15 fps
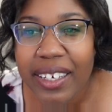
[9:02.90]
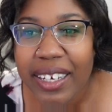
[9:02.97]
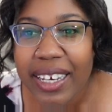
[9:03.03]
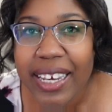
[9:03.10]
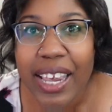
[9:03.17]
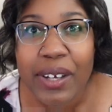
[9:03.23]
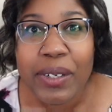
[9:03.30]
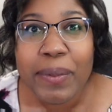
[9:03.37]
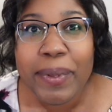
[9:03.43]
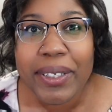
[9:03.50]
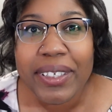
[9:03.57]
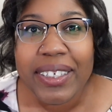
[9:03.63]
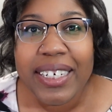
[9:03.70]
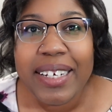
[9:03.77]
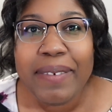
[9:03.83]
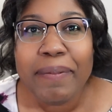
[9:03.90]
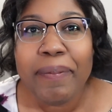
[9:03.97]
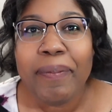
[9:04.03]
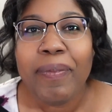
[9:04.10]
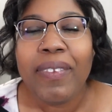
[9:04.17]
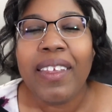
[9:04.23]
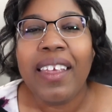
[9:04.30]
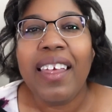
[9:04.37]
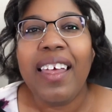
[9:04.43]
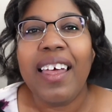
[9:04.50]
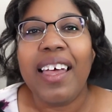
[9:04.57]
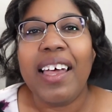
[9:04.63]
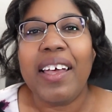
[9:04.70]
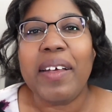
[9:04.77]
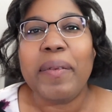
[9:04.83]
accountability.
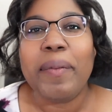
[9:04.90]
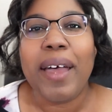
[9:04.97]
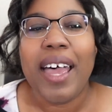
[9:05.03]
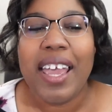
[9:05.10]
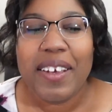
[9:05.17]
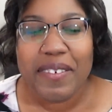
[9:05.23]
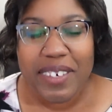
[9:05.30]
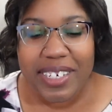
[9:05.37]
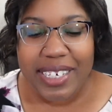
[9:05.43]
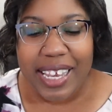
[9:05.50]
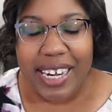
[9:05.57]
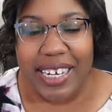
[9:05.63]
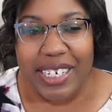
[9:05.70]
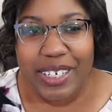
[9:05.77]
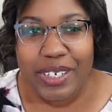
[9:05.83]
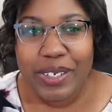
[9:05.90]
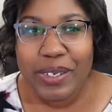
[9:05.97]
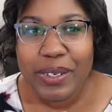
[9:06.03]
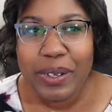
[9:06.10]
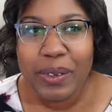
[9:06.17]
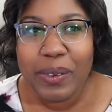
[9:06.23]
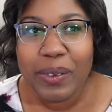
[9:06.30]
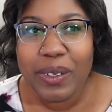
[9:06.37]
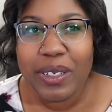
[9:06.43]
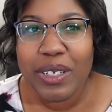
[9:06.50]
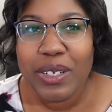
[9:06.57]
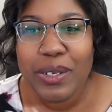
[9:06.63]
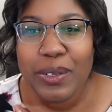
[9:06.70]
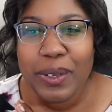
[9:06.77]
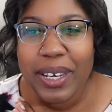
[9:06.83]
I have decided to
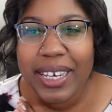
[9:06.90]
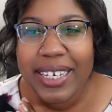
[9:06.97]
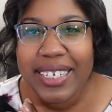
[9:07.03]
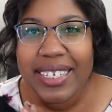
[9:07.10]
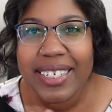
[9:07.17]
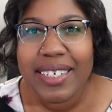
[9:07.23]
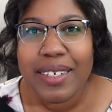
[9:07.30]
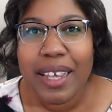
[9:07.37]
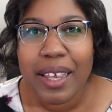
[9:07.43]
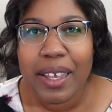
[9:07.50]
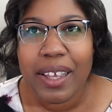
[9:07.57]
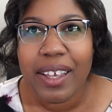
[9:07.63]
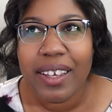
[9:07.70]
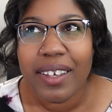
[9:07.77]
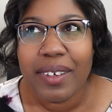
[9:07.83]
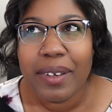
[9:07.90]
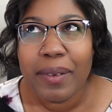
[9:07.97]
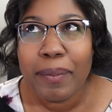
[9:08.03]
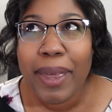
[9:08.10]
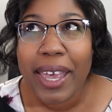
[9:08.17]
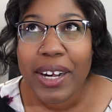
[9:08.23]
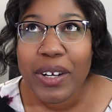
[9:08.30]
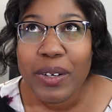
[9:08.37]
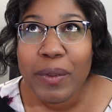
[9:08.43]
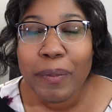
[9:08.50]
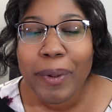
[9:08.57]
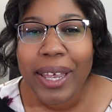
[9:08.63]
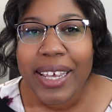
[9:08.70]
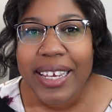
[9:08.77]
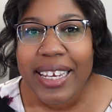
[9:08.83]
do a pattern
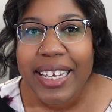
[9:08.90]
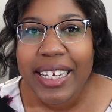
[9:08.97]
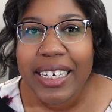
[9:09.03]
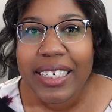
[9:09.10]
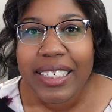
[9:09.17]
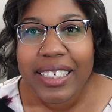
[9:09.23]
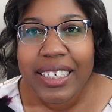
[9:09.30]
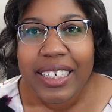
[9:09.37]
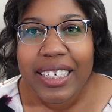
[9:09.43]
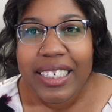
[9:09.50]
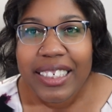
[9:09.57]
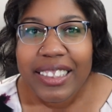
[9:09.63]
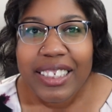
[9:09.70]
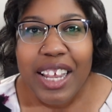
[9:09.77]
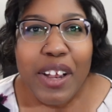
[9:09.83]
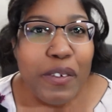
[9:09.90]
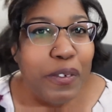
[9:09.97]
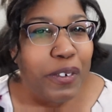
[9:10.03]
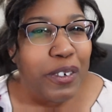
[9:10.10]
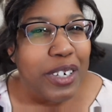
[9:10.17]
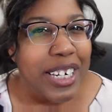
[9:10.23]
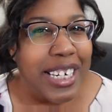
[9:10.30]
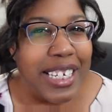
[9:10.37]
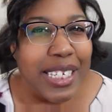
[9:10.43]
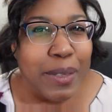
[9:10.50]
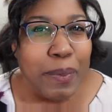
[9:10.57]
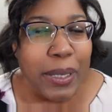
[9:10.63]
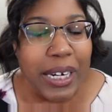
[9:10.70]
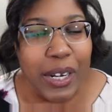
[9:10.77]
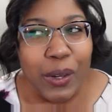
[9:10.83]
buying, not freeze,
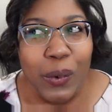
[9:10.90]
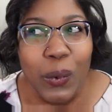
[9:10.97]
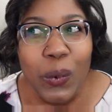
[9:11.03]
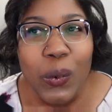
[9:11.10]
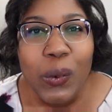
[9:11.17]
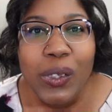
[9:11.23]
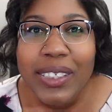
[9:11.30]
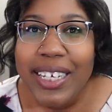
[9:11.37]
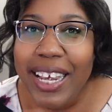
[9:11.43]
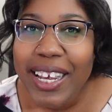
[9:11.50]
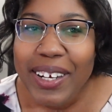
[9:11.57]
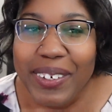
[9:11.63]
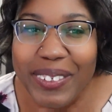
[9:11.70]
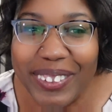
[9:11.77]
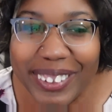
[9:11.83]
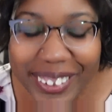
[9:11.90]
but a cool down.